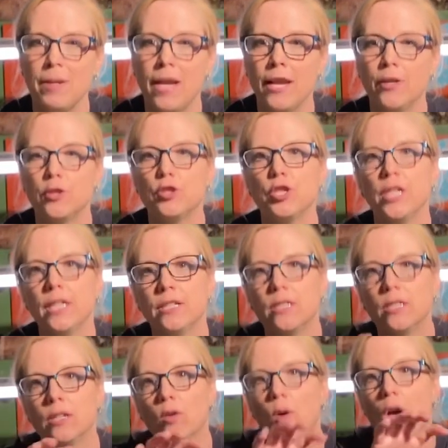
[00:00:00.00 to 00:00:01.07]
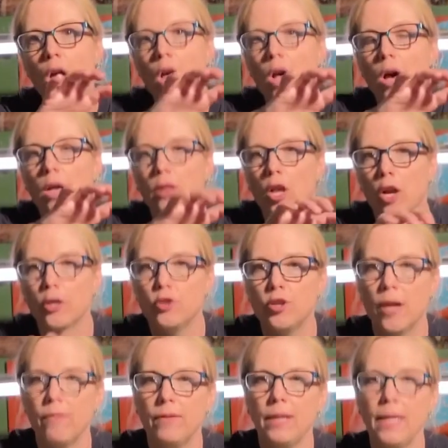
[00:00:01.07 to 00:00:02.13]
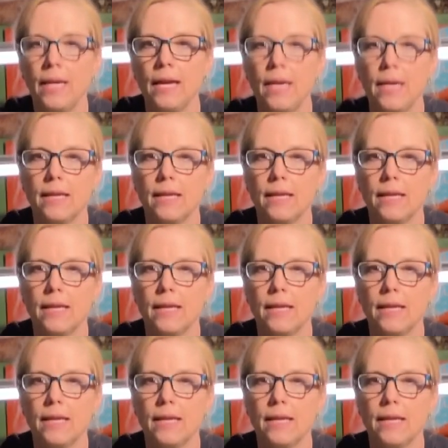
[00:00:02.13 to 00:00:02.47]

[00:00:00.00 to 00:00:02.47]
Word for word: energy into longevity.